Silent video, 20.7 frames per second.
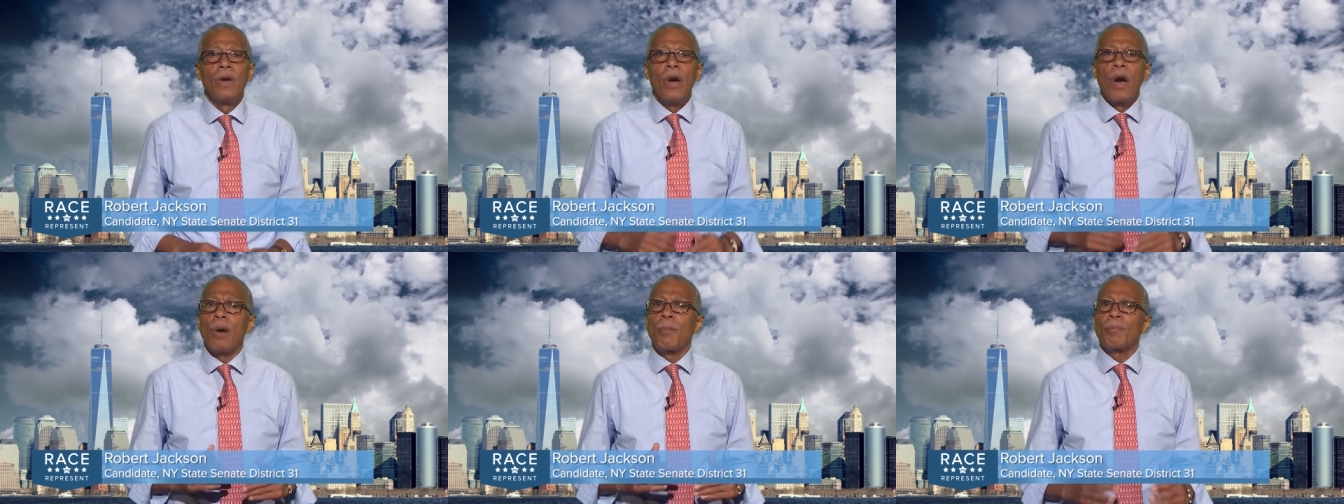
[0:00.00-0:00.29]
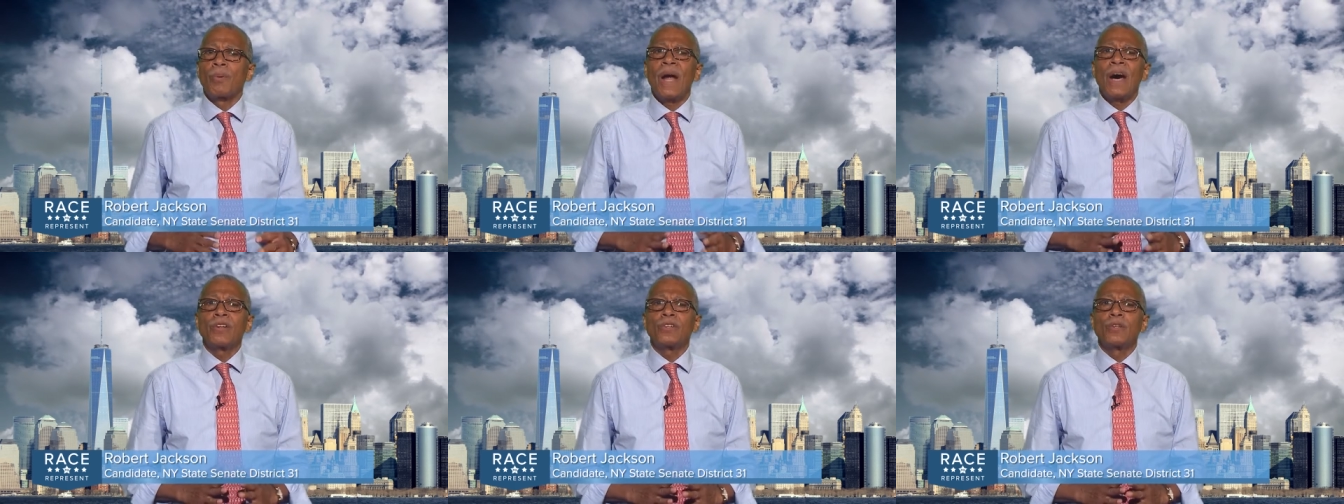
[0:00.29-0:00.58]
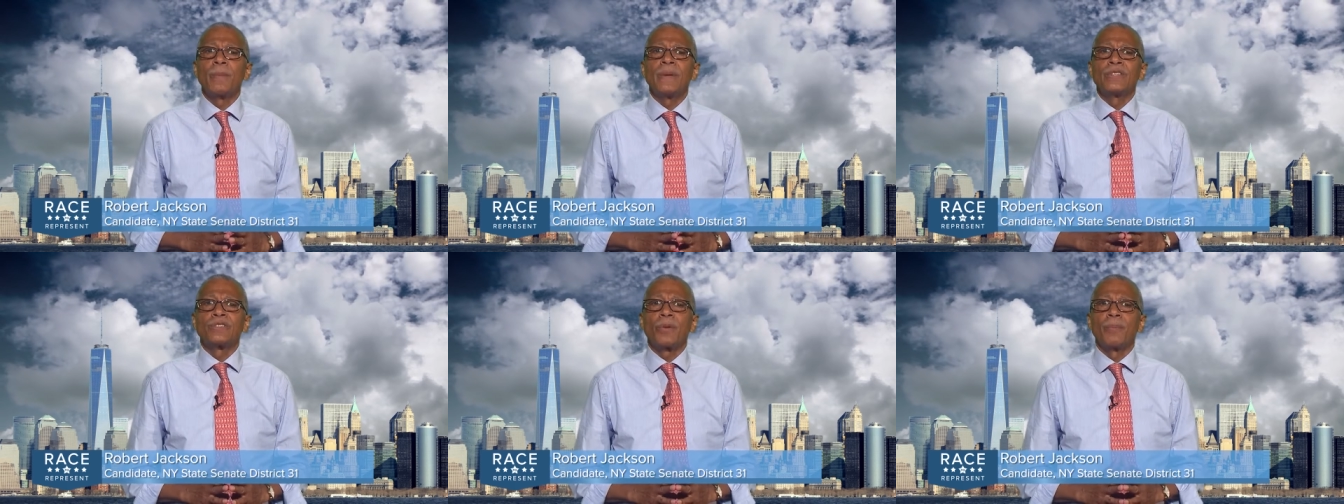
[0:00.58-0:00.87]
I'm proud
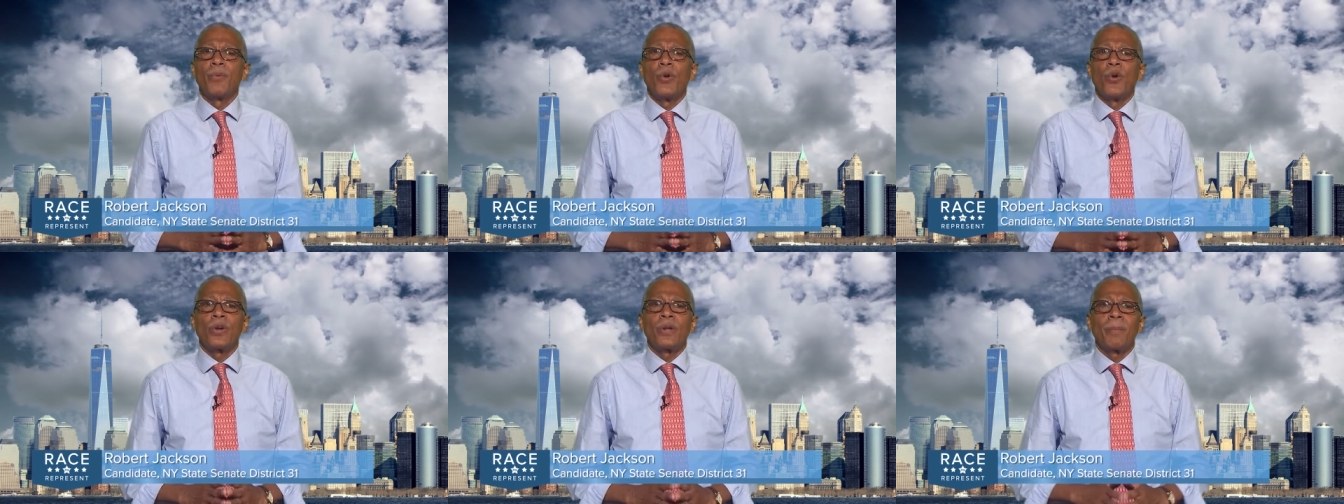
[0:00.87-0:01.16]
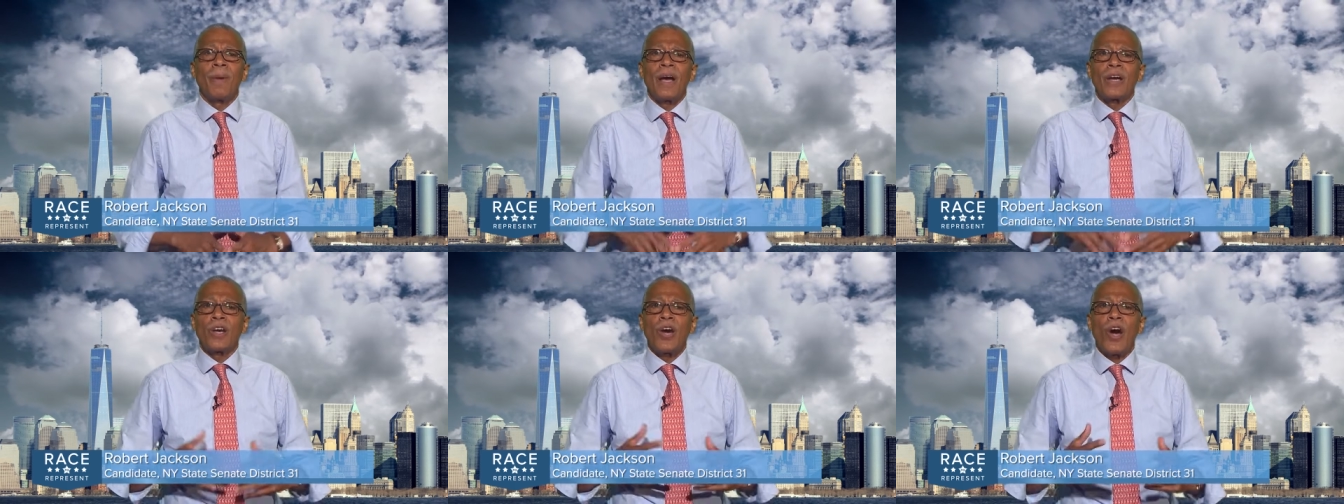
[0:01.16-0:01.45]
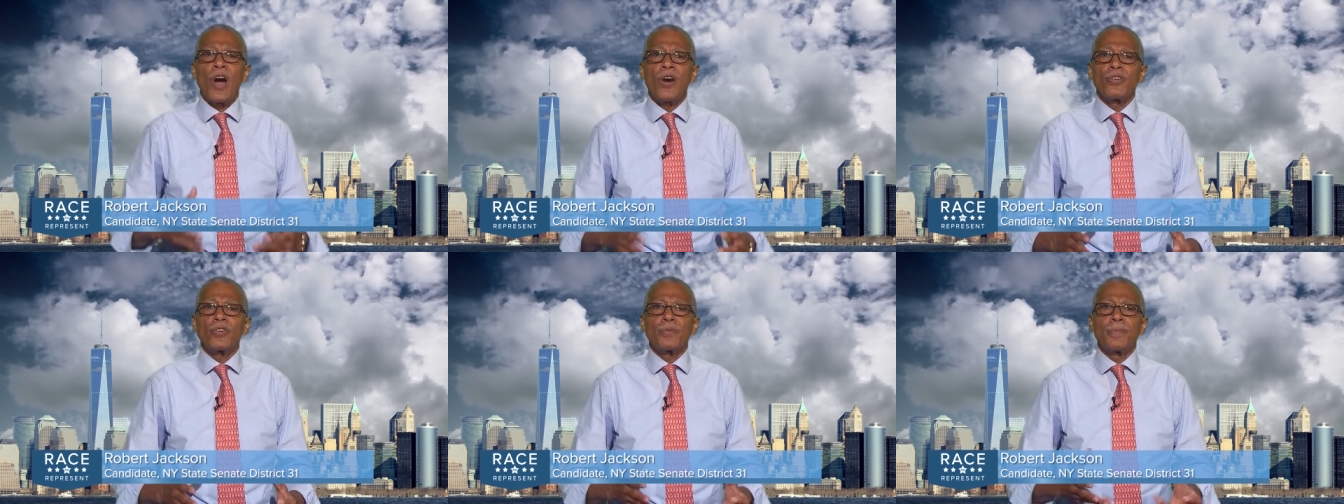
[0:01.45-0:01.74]
to be supported by
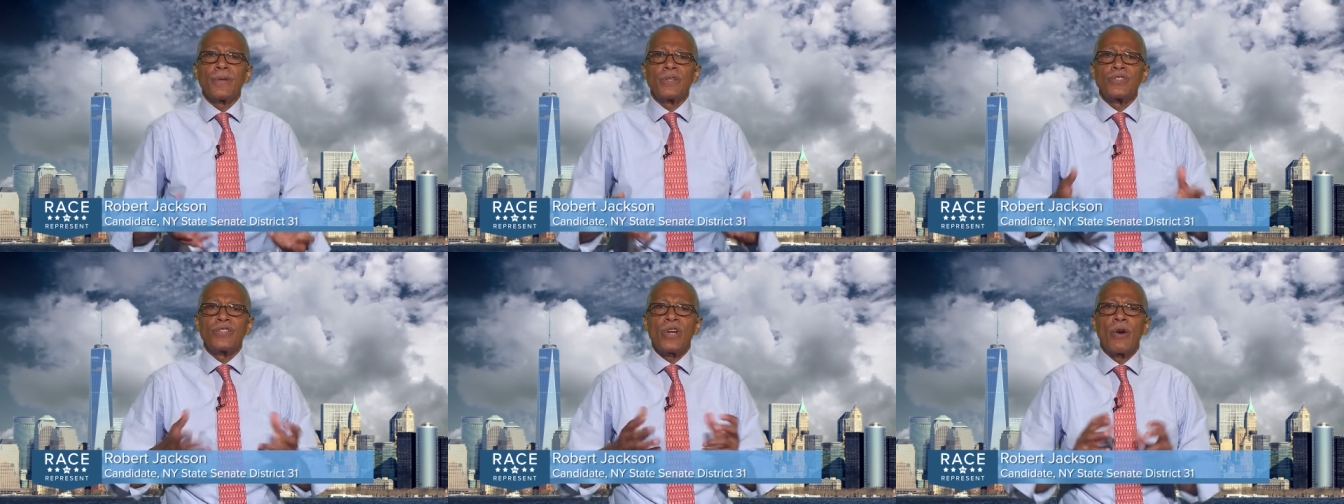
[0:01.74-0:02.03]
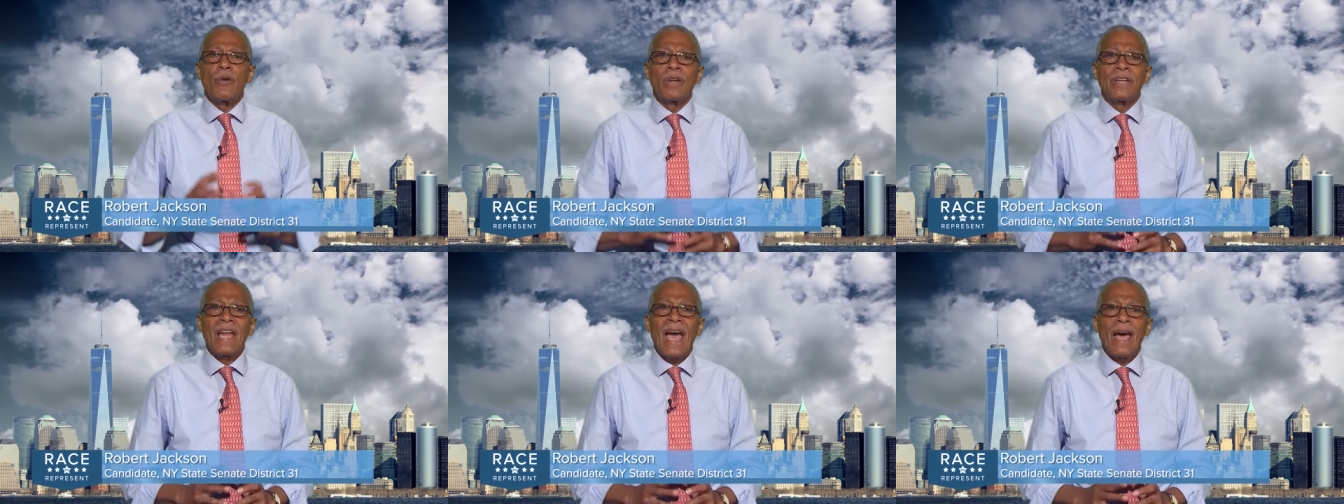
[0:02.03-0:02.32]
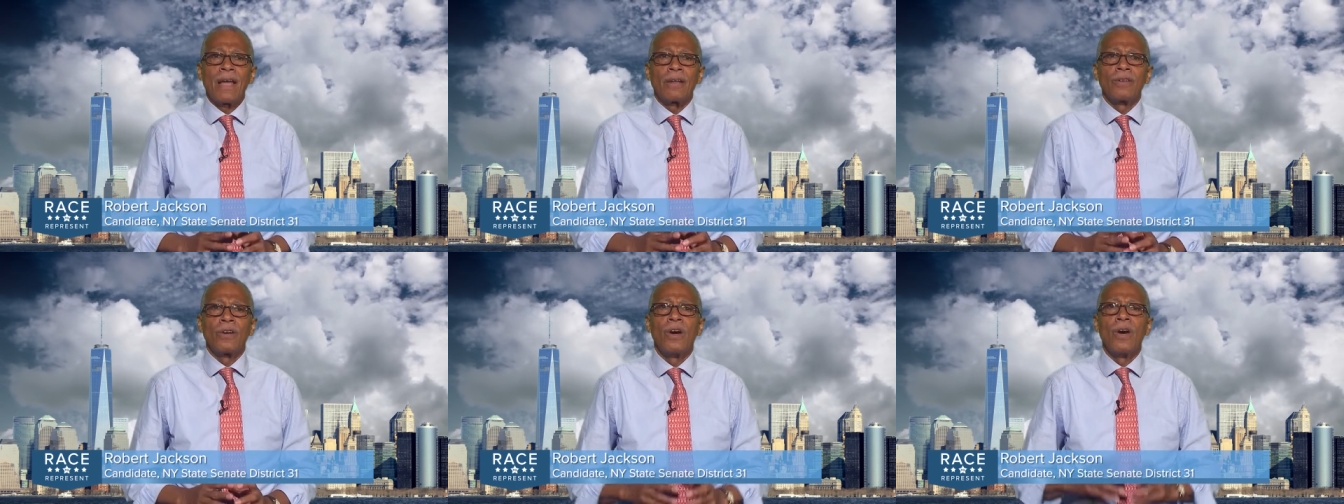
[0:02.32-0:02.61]
Congressman Jerry
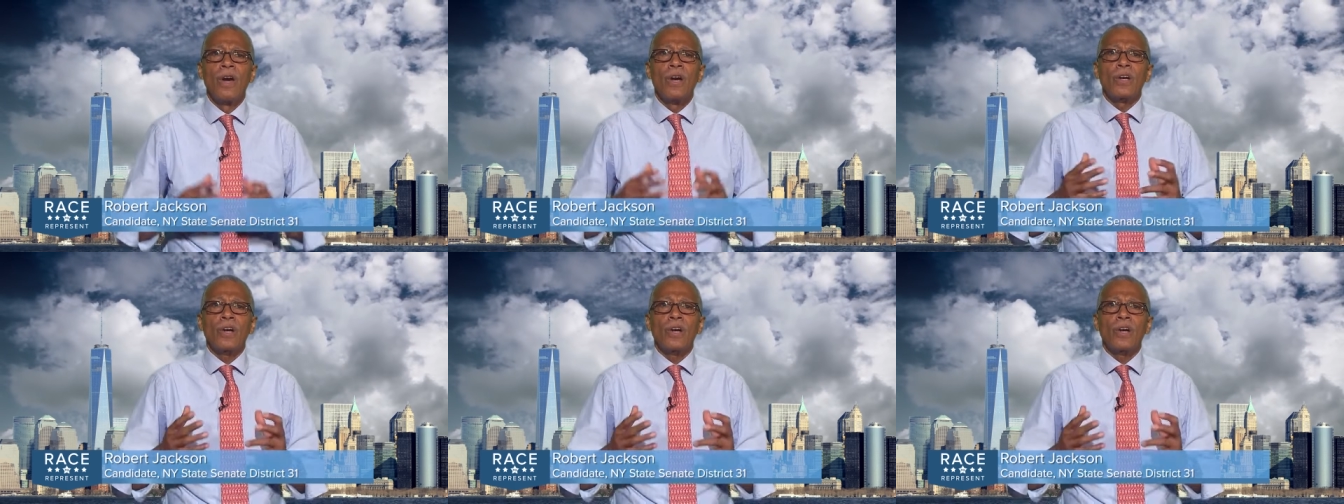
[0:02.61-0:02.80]
Nadler,